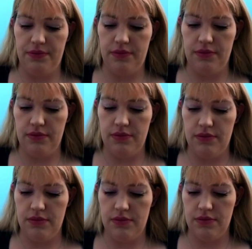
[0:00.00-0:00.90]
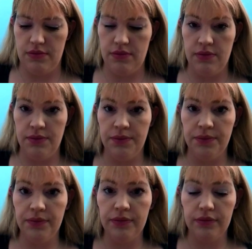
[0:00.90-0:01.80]

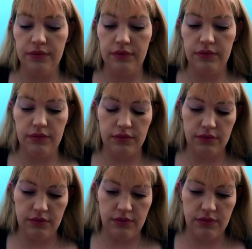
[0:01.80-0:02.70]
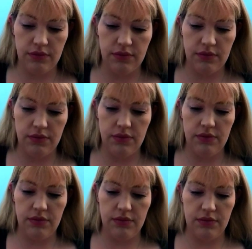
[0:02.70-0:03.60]

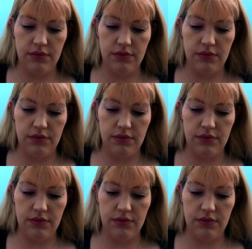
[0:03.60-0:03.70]
[no speech]